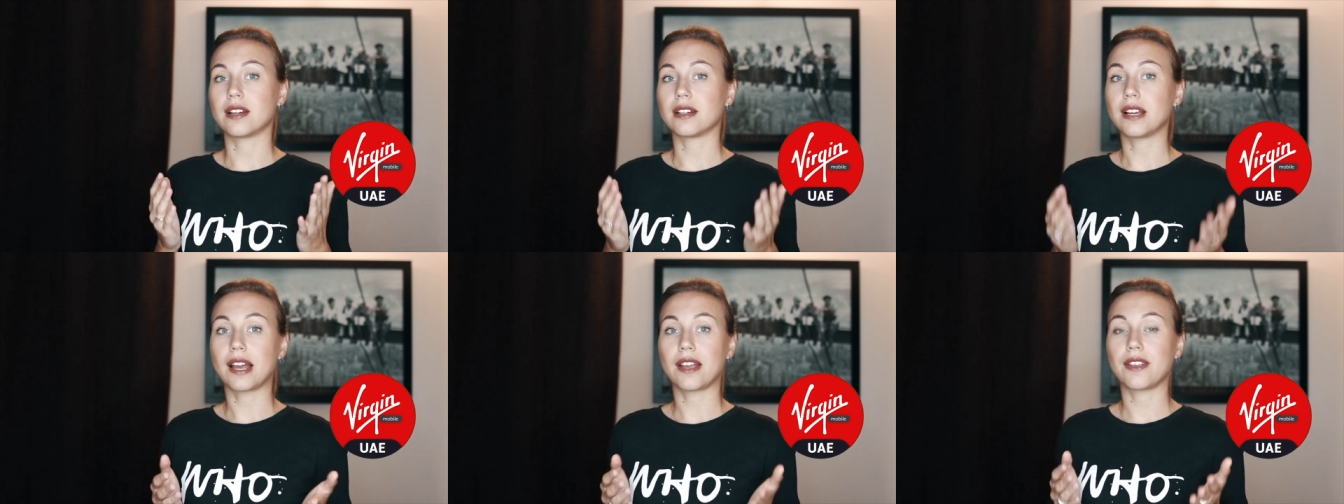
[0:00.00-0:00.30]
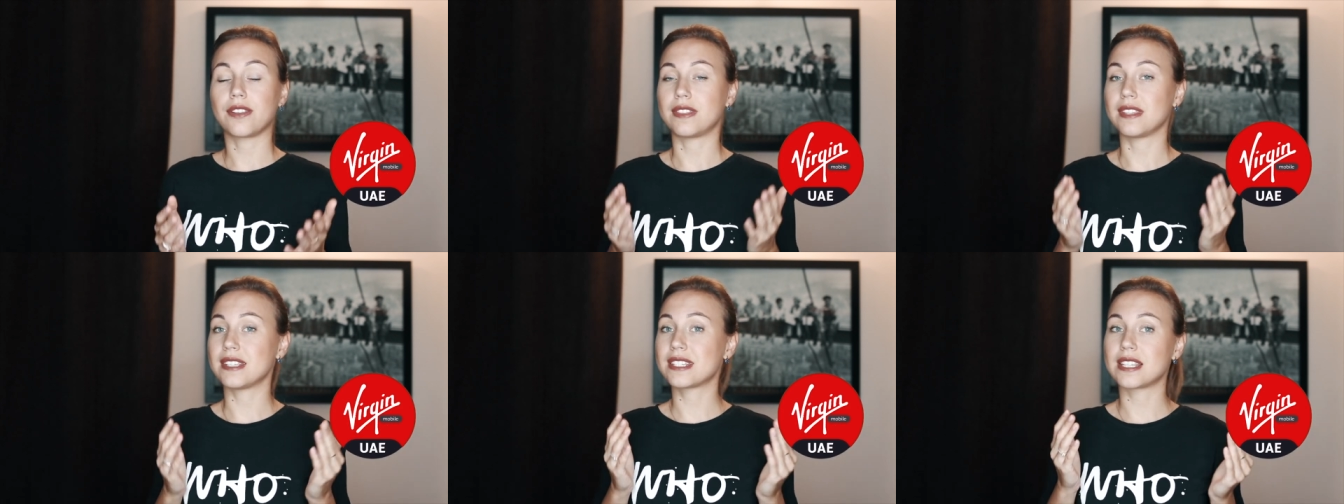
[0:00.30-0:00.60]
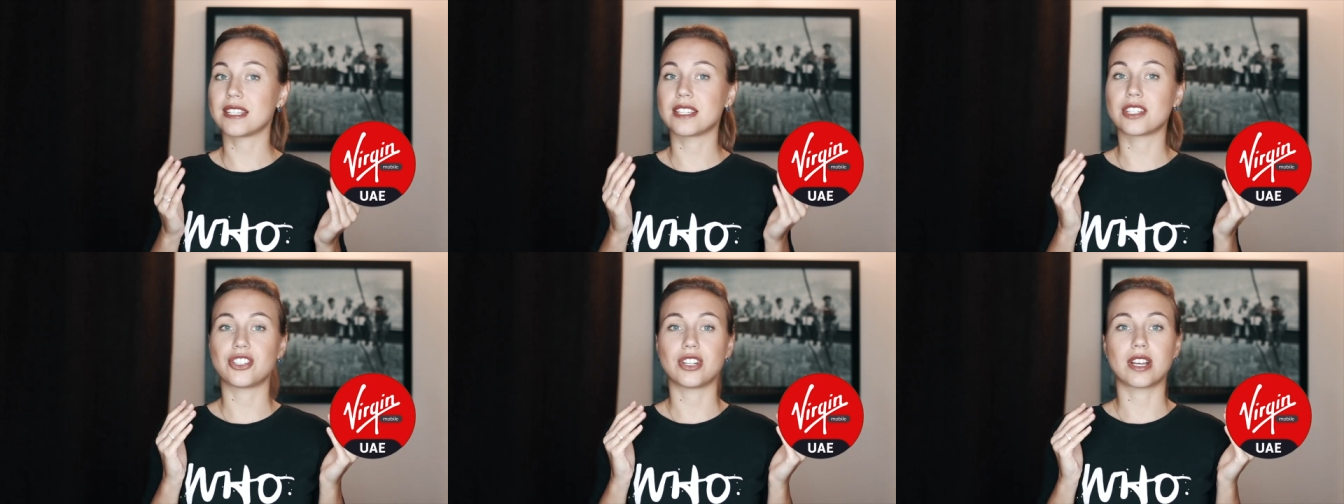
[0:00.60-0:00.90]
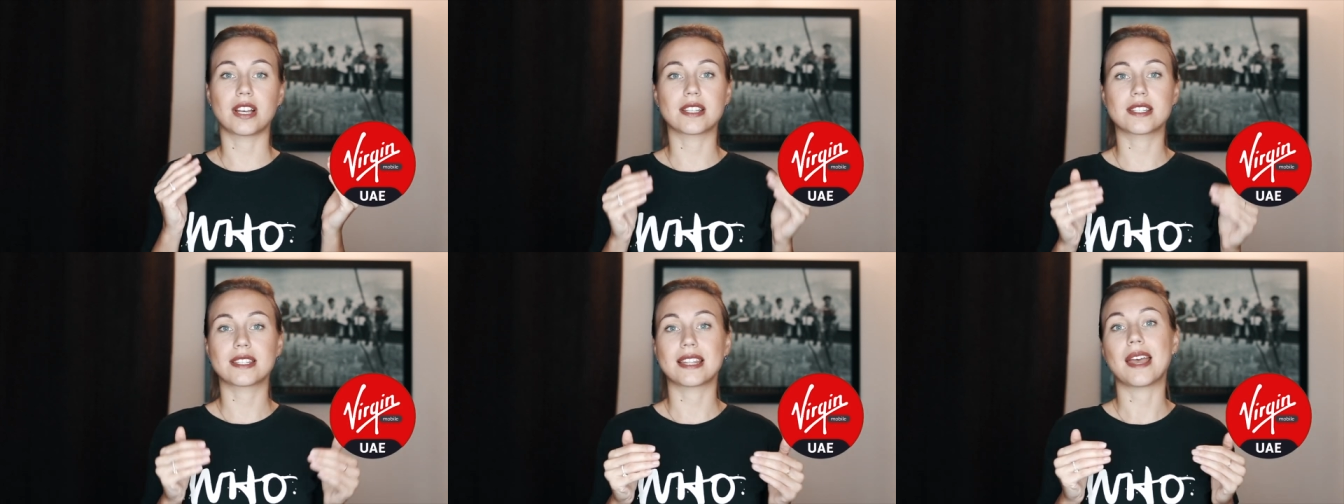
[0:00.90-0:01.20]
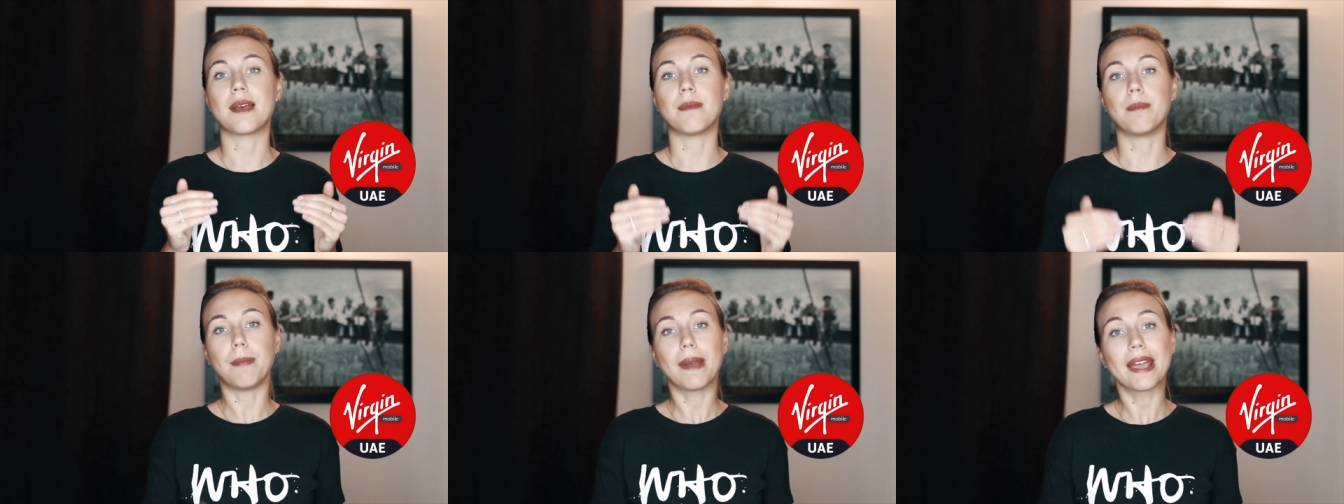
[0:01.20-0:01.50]
Guys, this is just
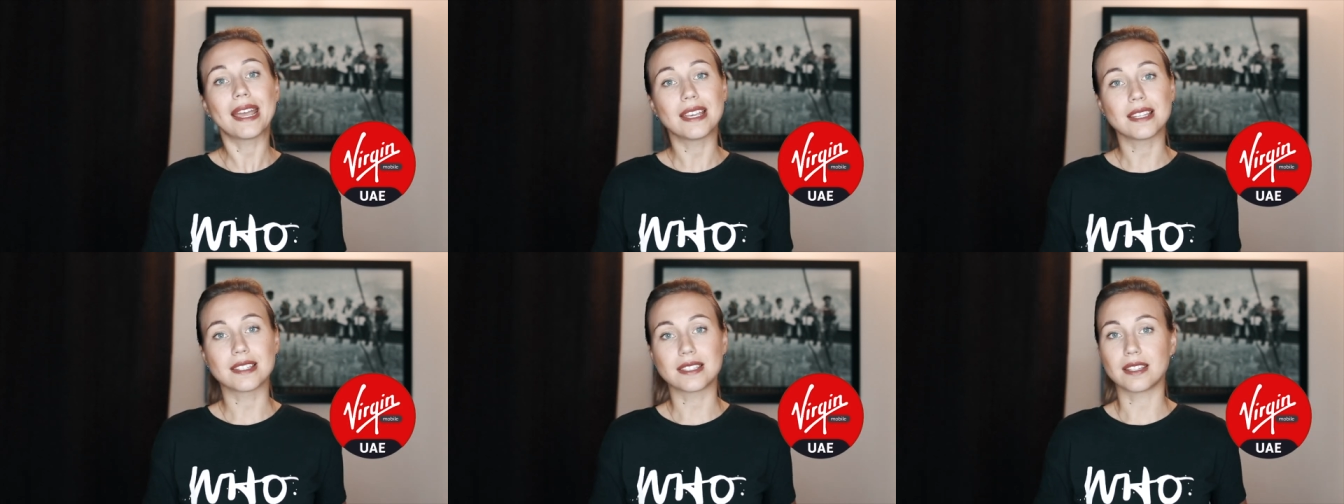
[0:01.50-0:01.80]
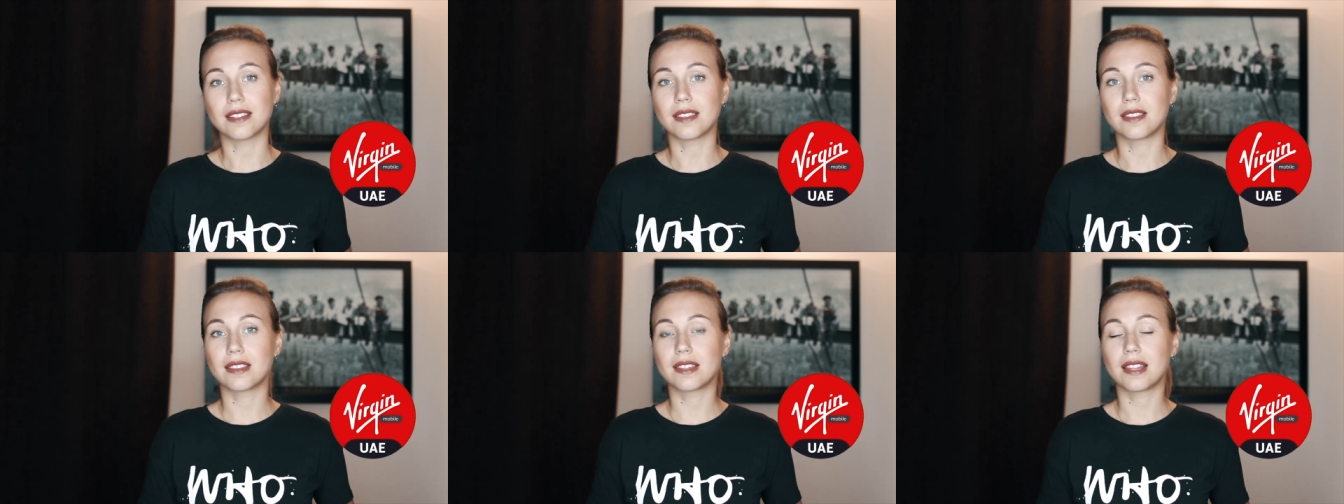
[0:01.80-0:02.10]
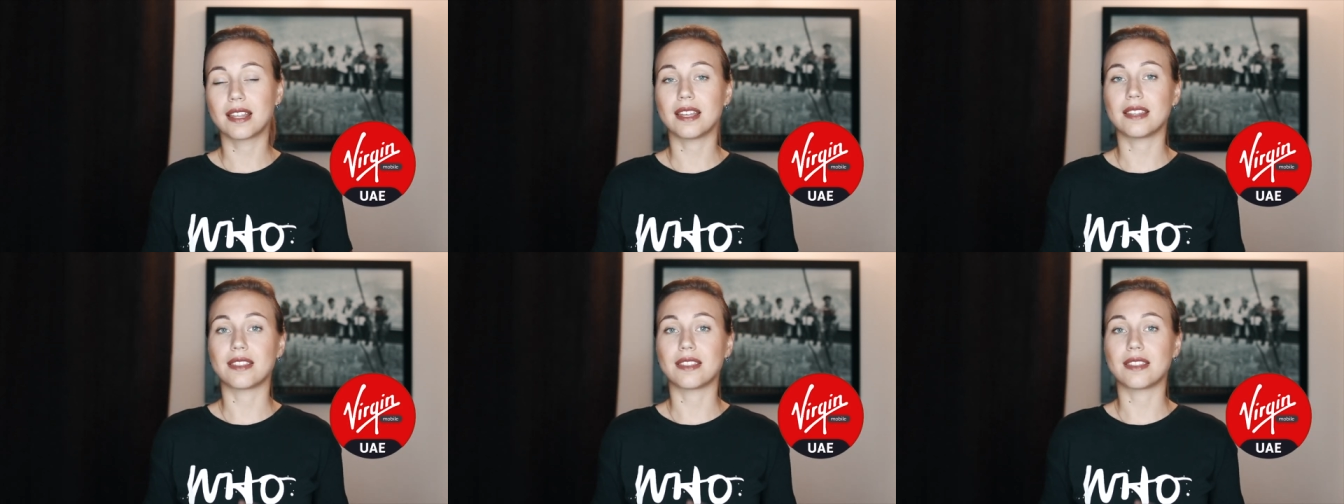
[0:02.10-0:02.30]
amazing.